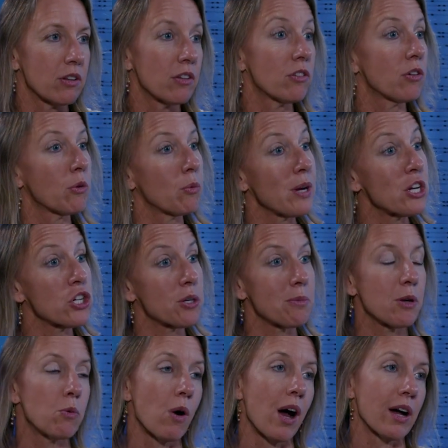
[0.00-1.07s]
And so we should
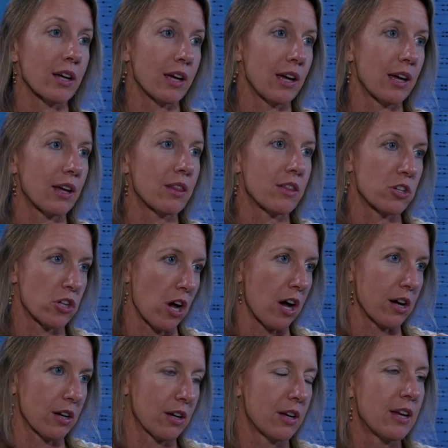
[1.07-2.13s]
be walking the
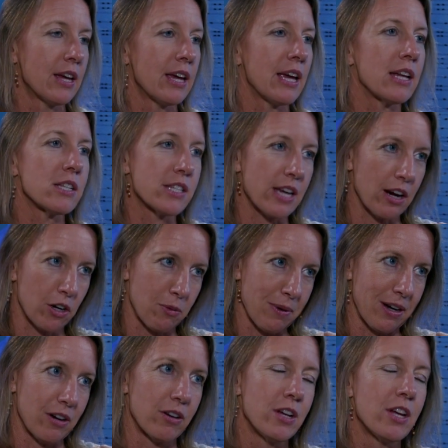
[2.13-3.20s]
talk in
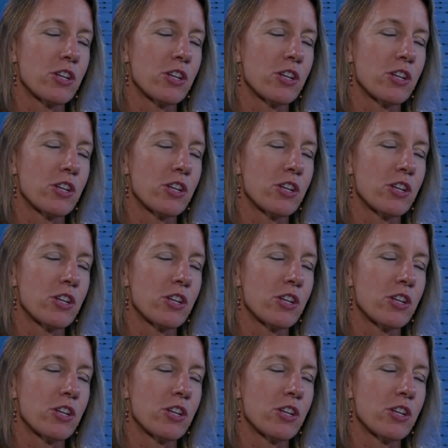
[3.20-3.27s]
Sacramento.